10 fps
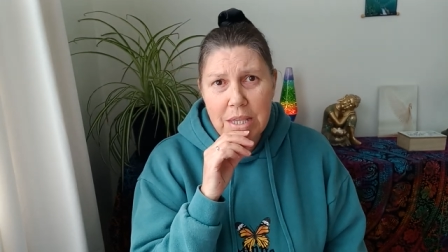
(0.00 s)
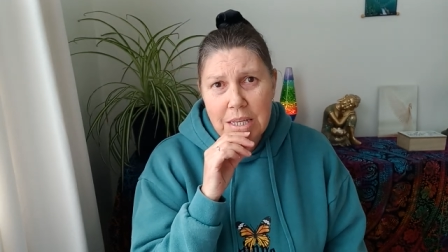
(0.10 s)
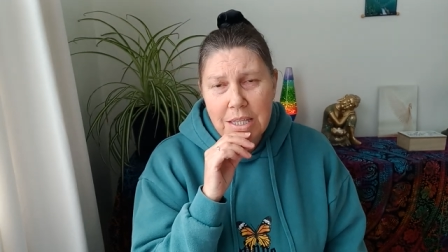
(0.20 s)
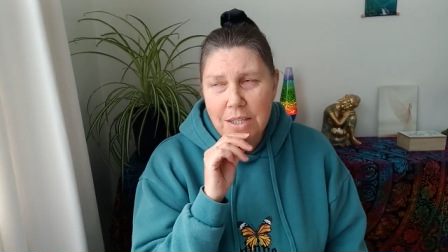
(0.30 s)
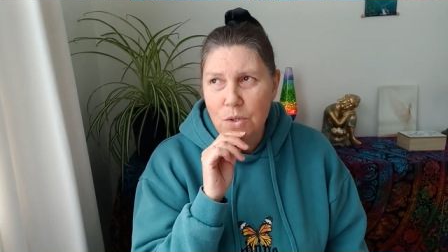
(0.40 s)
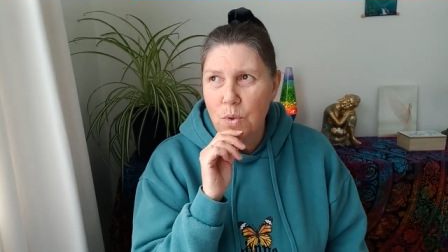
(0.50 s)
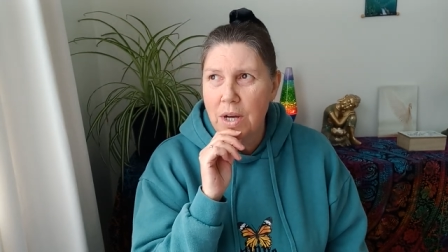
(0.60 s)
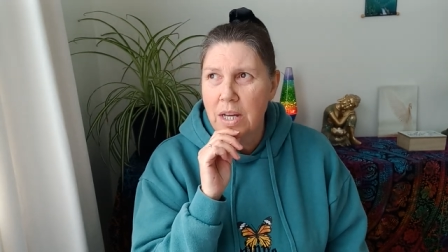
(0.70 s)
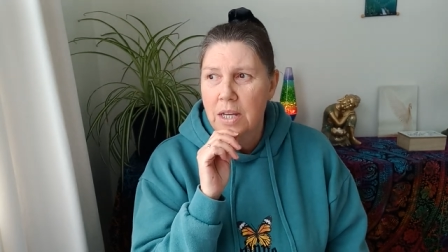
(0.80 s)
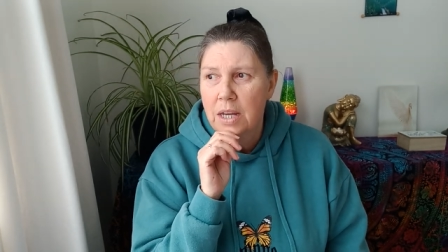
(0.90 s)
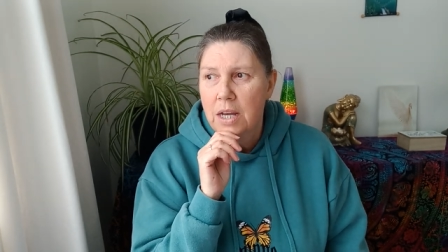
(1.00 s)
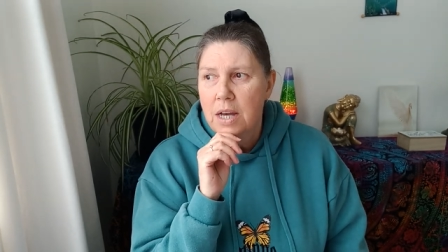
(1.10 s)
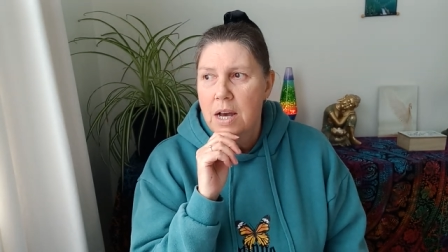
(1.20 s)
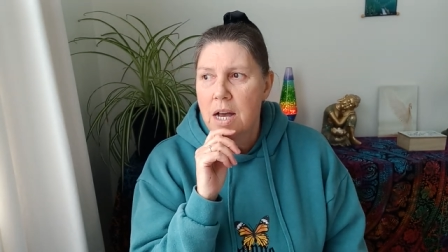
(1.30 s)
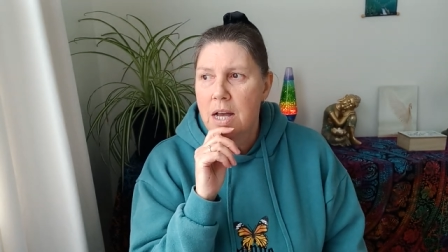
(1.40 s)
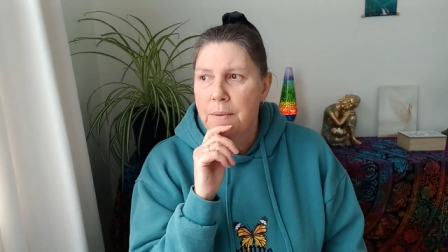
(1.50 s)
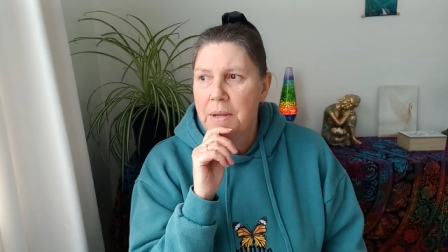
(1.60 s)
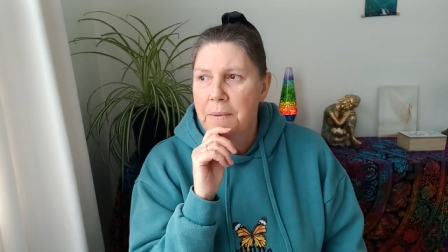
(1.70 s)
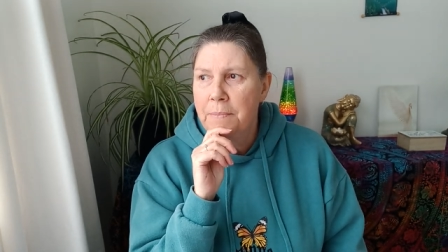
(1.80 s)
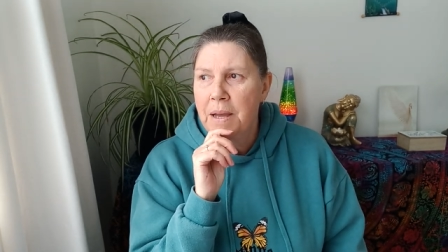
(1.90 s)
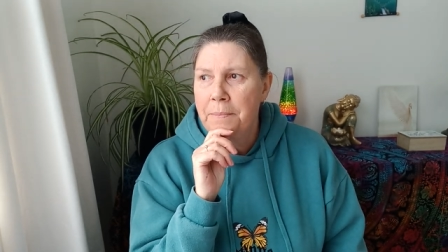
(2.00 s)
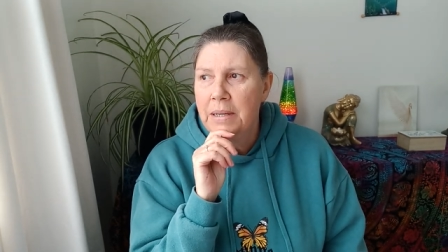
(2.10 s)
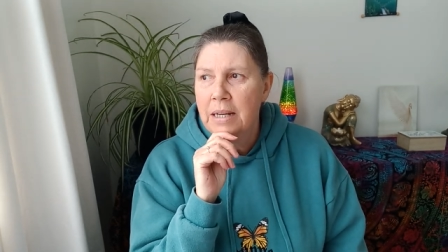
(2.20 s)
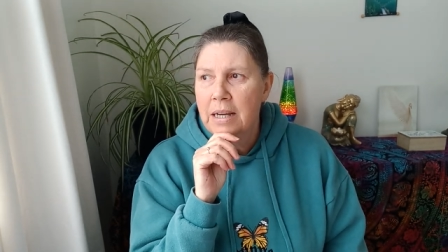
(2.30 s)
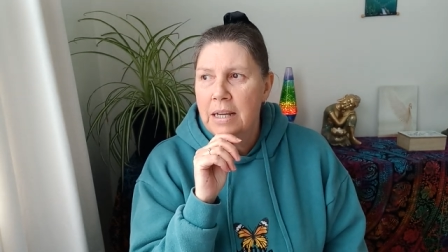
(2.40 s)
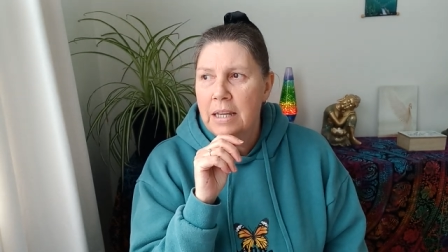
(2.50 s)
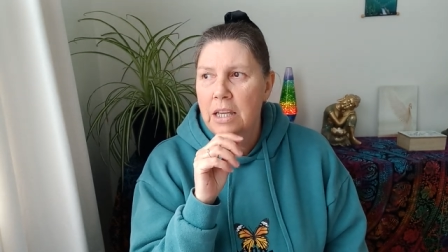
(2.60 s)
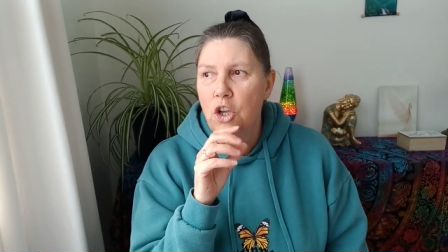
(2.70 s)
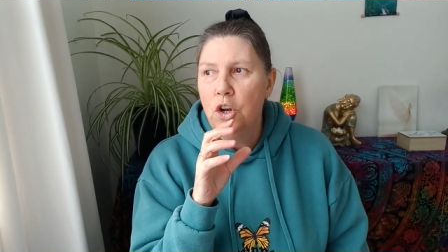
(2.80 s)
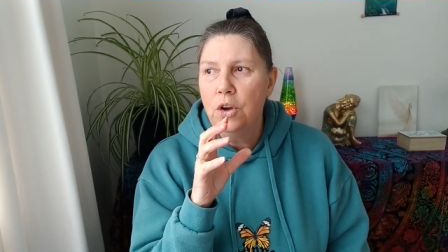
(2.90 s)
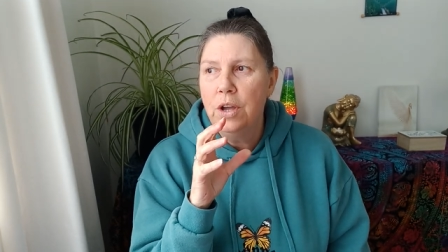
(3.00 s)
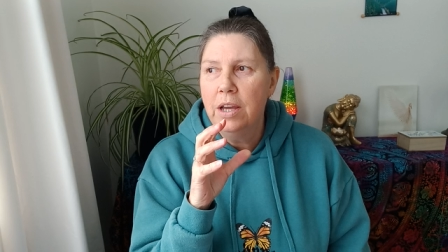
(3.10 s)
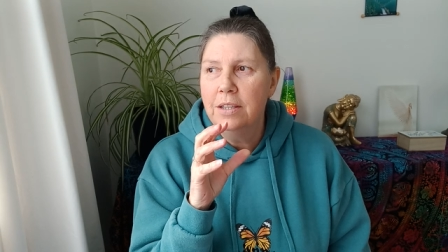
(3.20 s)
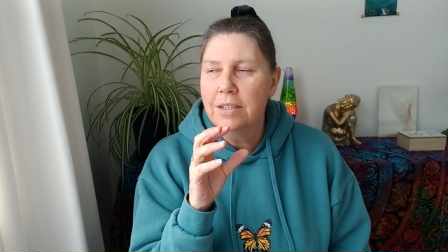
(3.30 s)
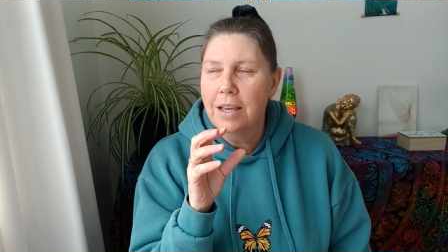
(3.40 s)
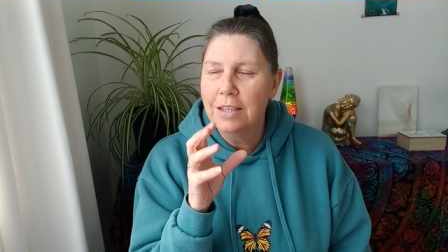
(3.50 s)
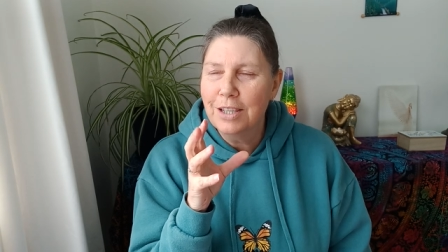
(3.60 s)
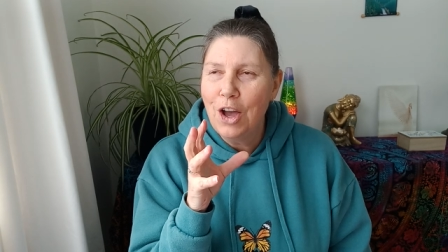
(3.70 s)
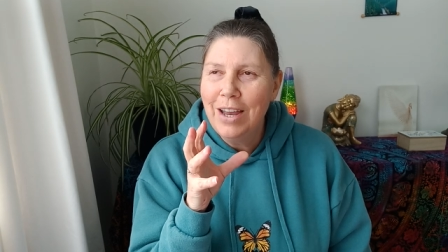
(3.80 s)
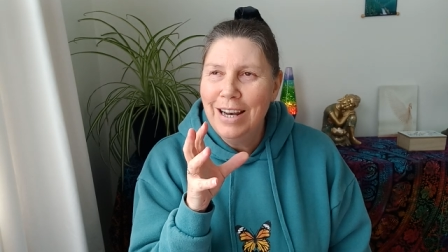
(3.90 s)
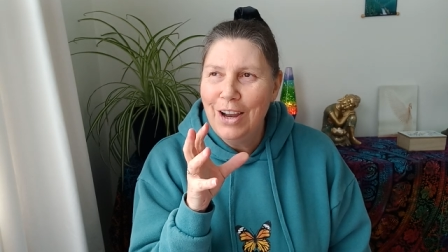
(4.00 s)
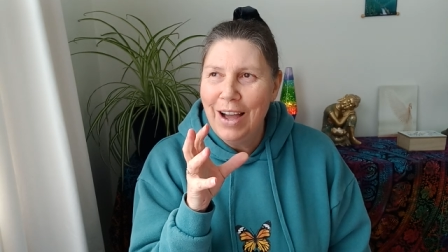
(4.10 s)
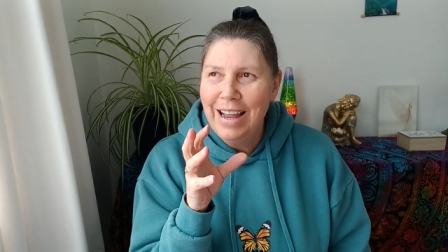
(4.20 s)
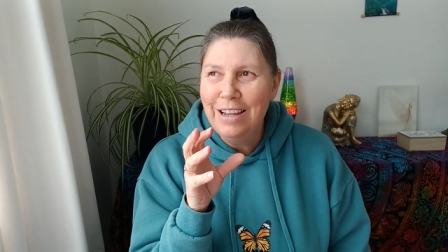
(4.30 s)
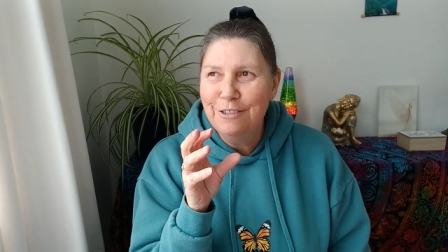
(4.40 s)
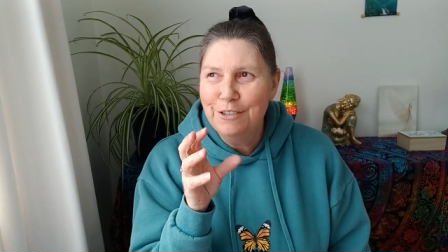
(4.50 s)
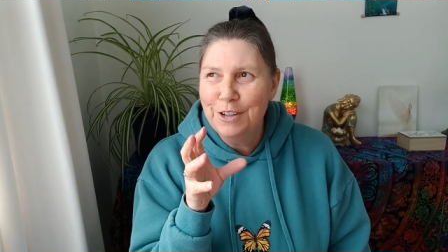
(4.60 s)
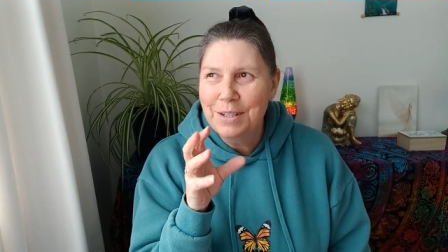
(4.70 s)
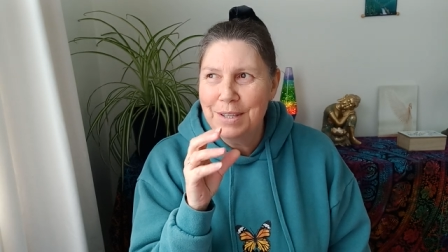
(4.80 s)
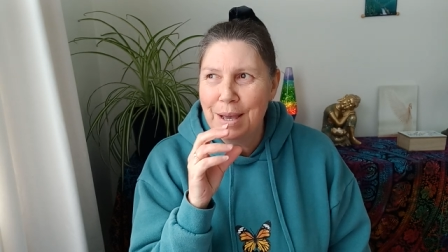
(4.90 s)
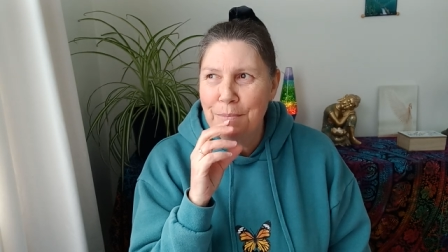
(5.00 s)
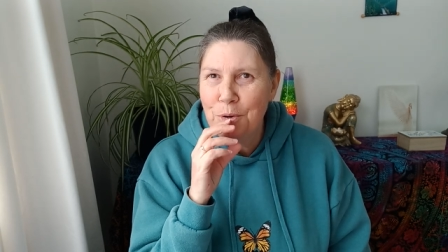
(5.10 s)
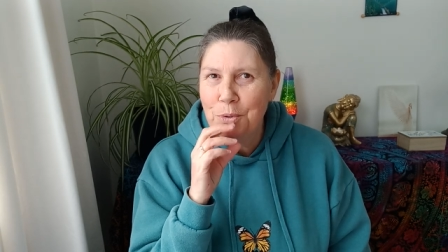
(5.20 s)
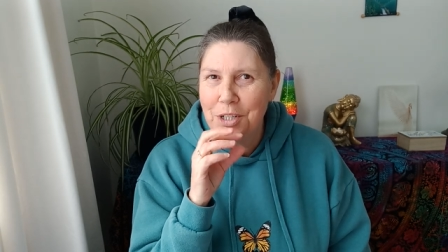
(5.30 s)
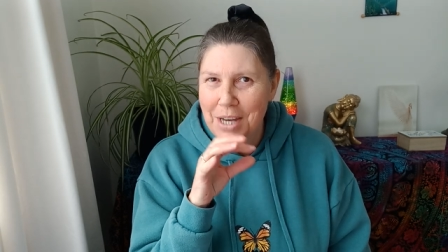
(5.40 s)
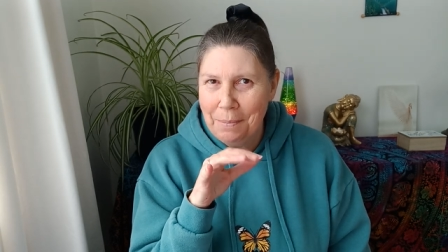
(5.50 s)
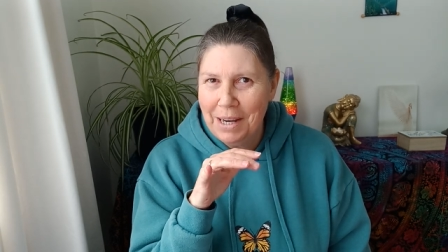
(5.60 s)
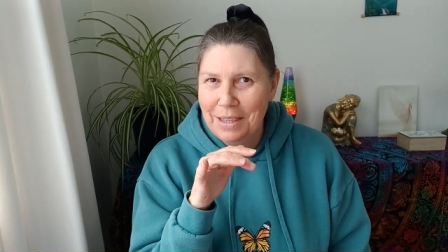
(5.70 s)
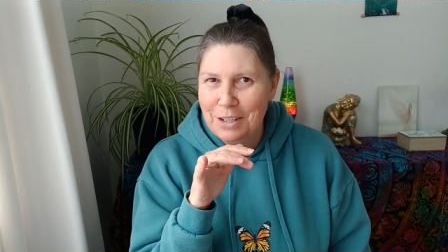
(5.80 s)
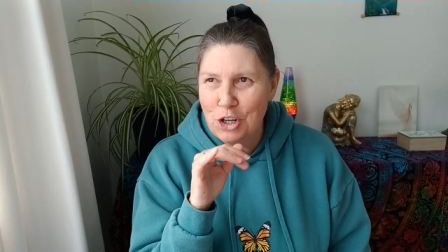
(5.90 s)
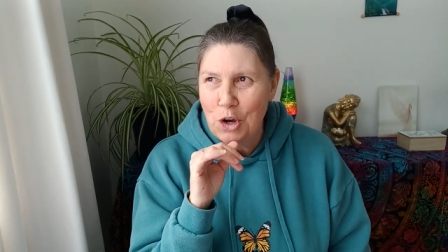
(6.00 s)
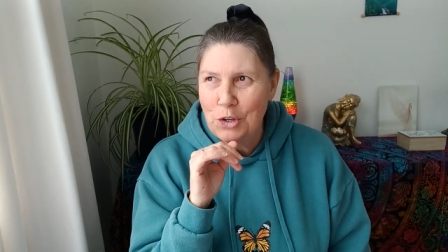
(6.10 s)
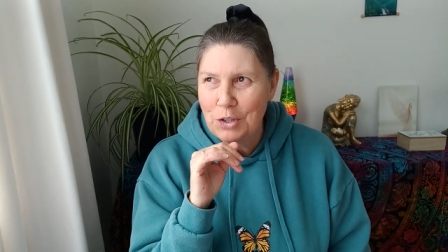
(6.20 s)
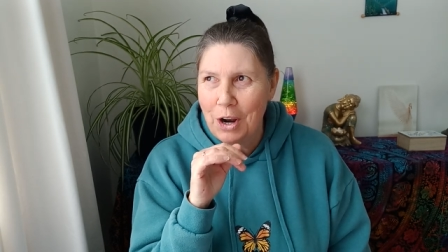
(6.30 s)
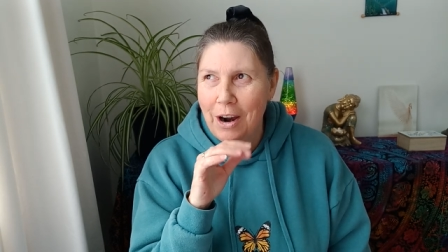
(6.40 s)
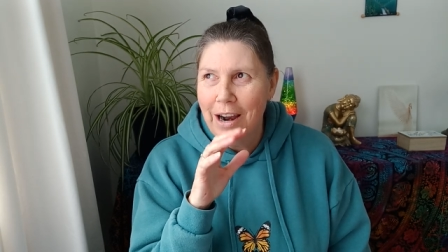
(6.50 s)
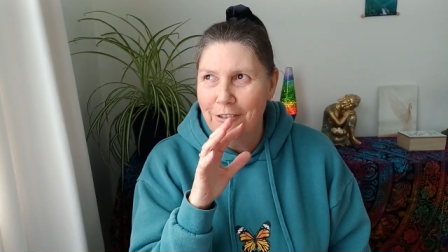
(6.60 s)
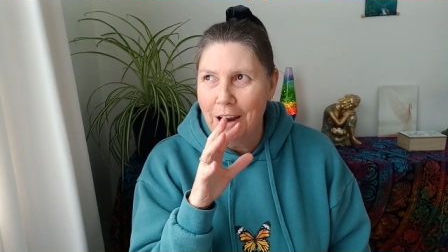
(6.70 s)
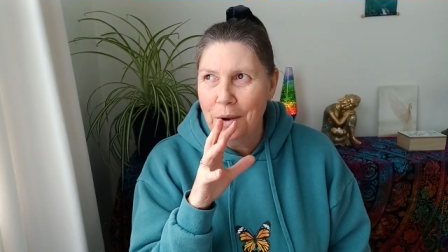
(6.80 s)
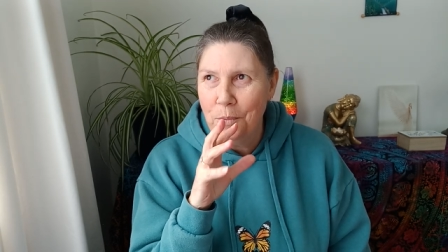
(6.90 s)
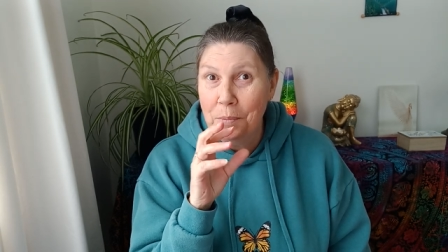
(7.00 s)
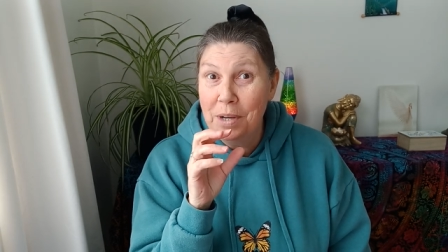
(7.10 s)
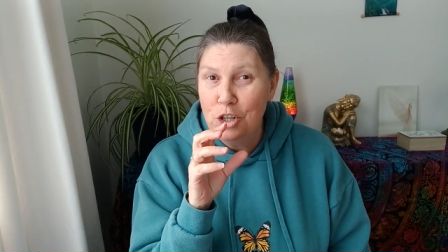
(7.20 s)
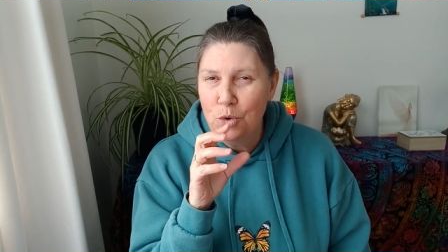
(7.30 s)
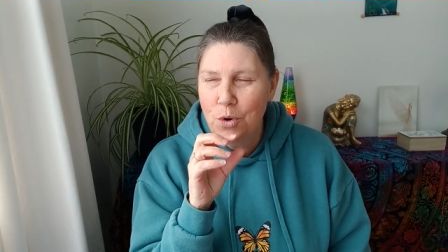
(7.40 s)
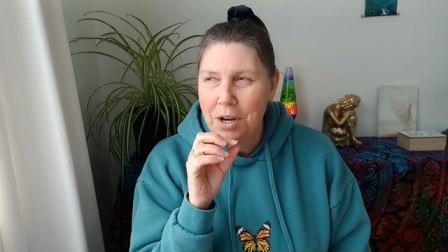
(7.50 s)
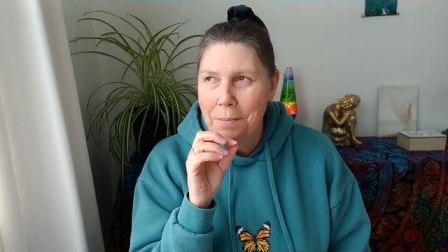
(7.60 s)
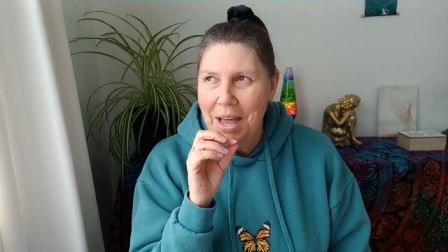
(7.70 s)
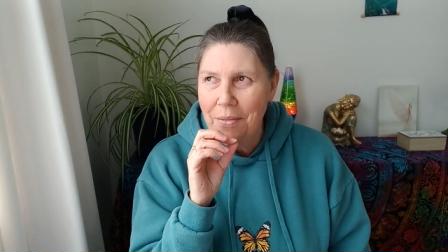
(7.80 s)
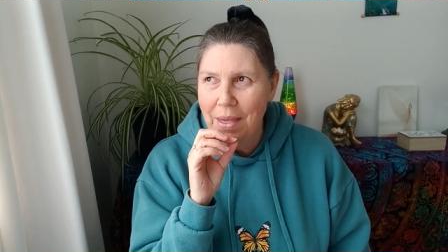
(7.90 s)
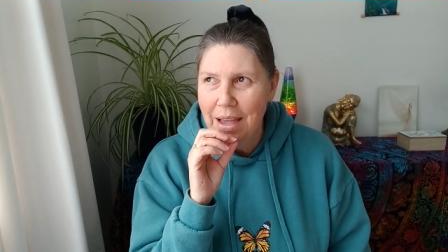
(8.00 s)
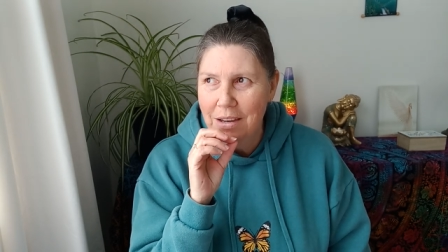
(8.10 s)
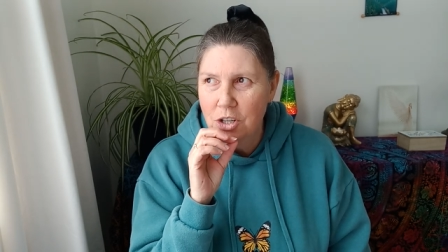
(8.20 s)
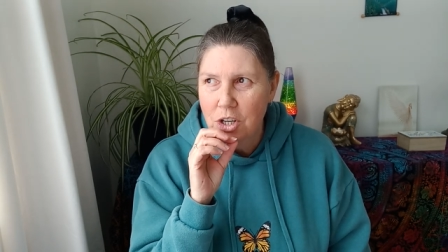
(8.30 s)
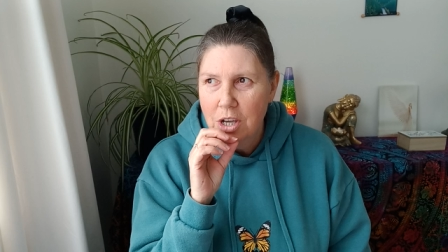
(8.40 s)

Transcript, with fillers: this or um, it might be like, you know, it's it's kind of like, for example, dabbling the toes like, right, when we're talking about that.